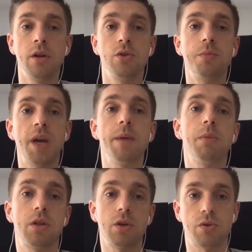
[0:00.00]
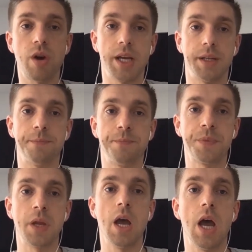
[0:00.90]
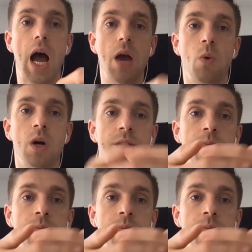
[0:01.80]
to be able to trade. I want